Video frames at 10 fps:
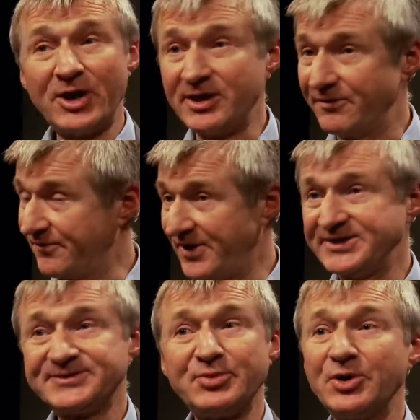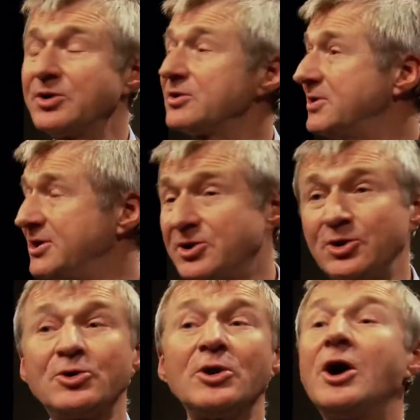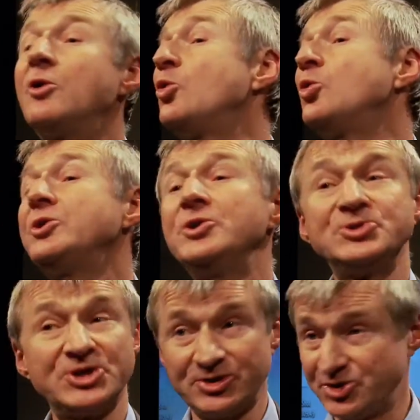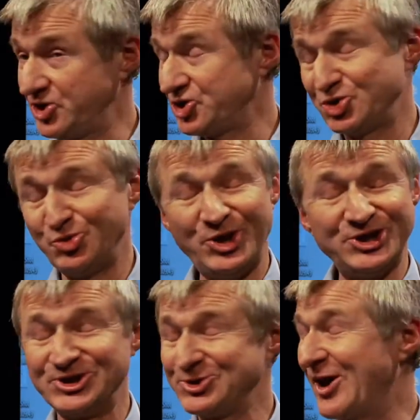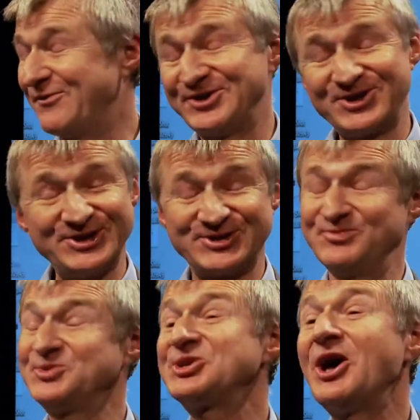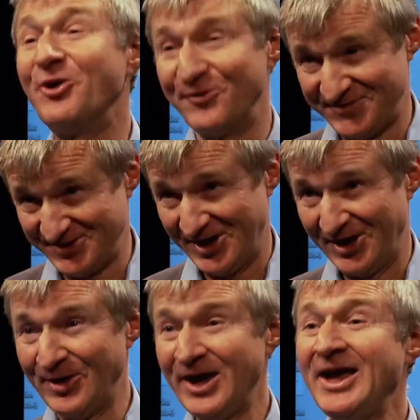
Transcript: way that Facebook and Google are all using traditional media to advertise themselves now,